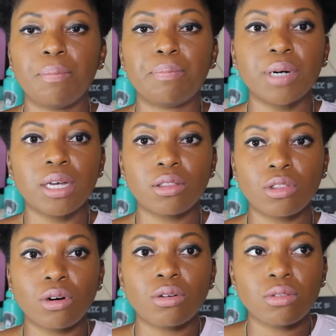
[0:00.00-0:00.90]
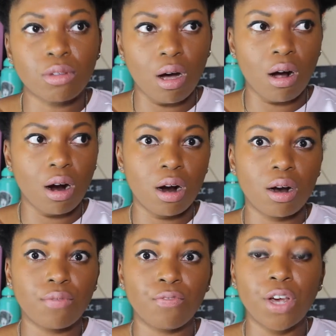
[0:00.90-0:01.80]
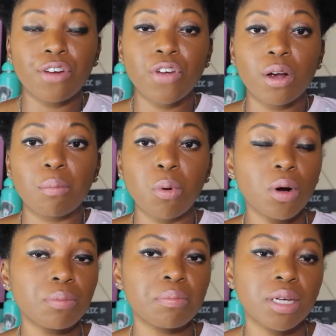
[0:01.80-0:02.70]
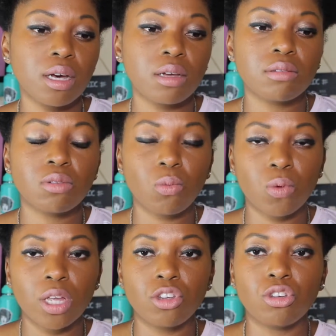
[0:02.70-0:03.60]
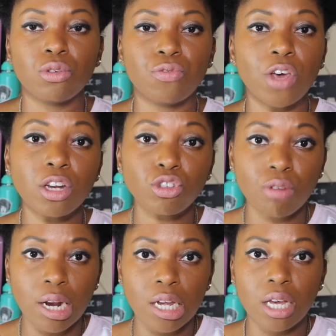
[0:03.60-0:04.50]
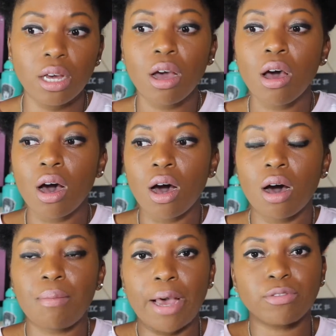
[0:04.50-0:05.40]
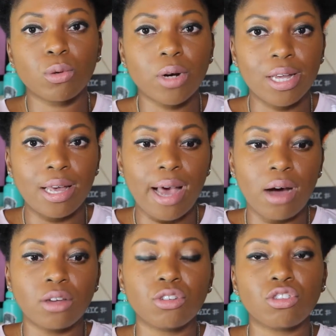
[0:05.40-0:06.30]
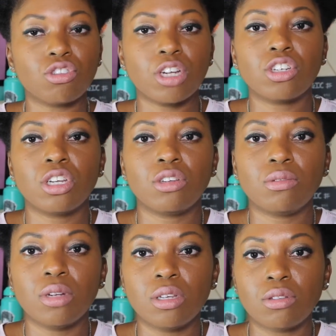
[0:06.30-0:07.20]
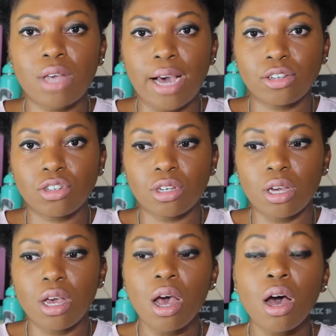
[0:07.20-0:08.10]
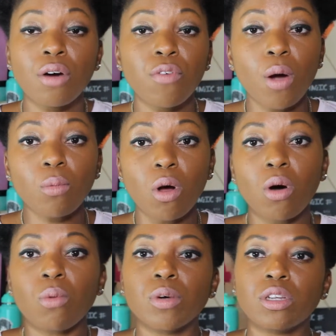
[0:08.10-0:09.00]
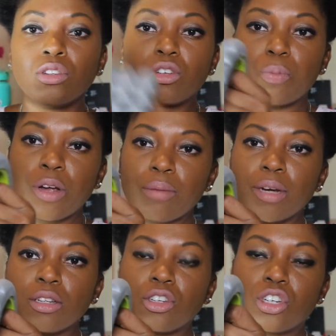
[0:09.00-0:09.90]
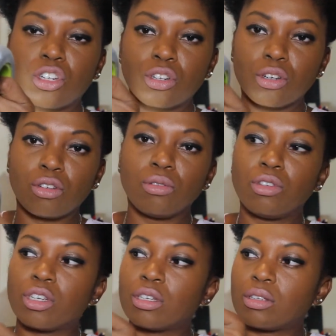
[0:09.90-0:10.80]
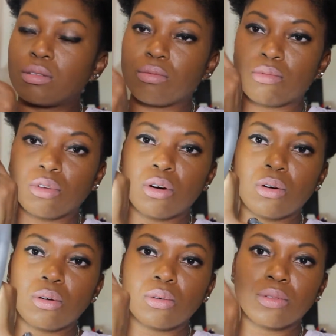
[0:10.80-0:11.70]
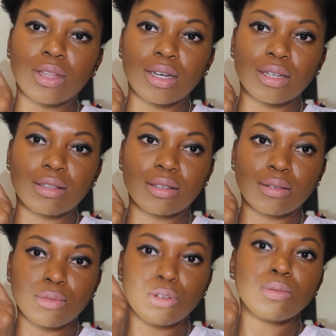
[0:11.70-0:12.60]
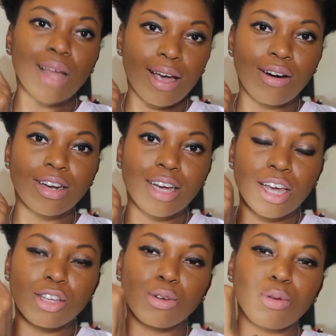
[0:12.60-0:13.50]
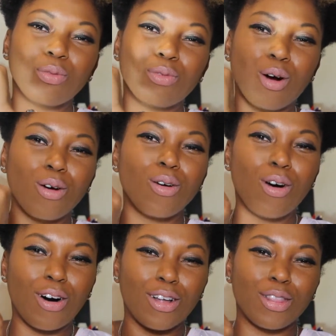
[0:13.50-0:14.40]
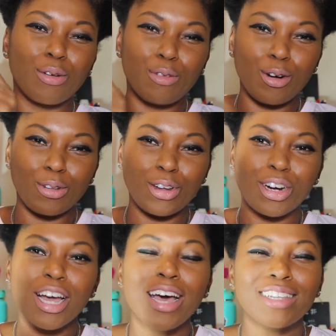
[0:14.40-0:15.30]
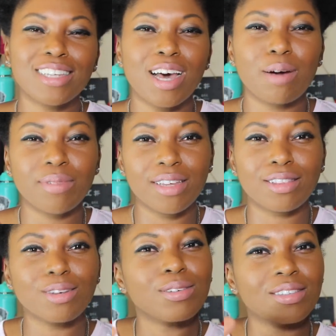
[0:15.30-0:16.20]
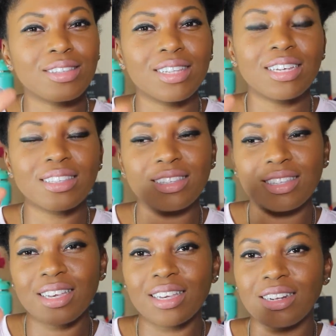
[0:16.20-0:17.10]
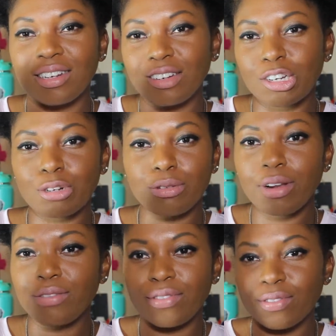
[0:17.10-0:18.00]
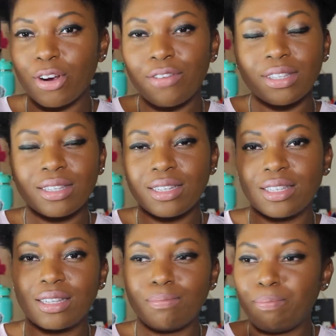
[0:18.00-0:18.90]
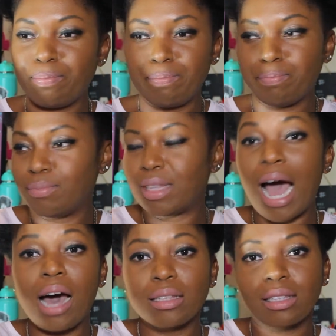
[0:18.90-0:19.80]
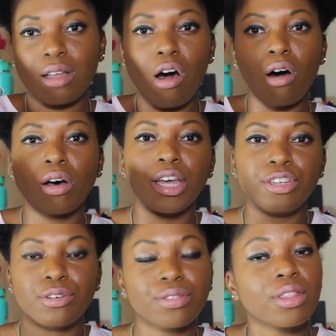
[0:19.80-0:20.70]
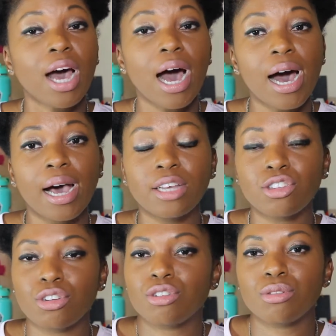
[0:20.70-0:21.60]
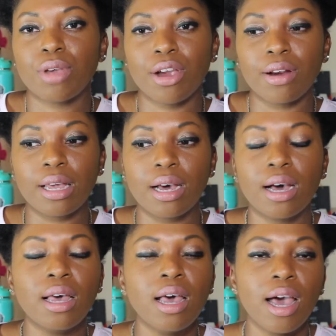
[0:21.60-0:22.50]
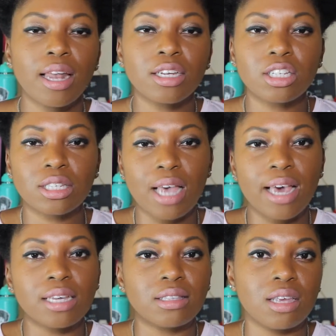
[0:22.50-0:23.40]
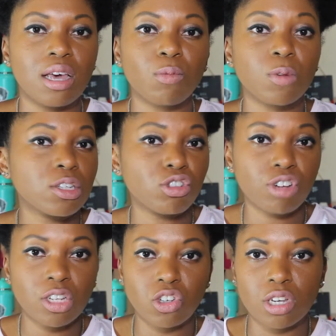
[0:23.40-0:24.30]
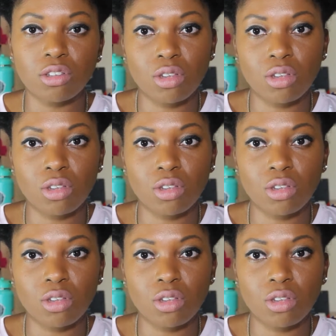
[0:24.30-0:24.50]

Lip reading: But those are very important, because when you finish running, after working out and you're stretching, you need to actually foam roll, which pretty much you just roll this, you lay on it and you roll on the roller to help get those dents and crevices and knots all in your thighs, your glute area, and it just aids in with stretching.